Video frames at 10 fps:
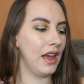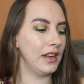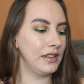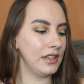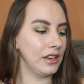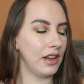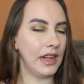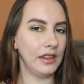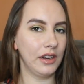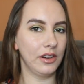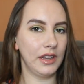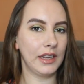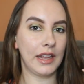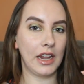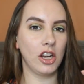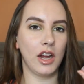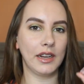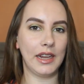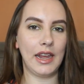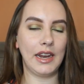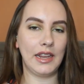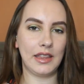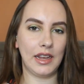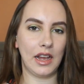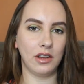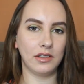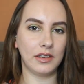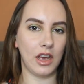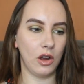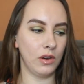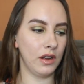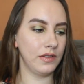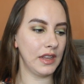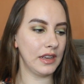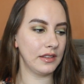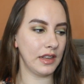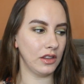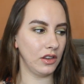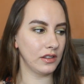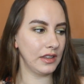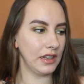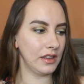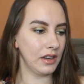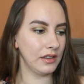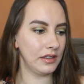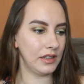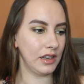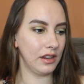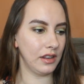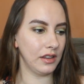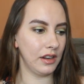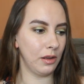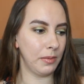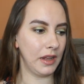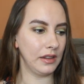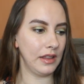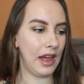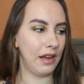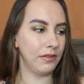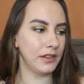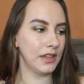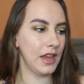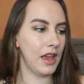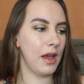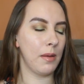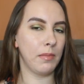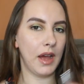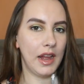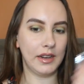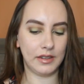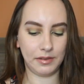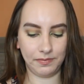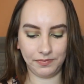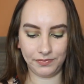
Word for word: until I literally cannot get anything else out of this. It looks like there's still a little bit left, but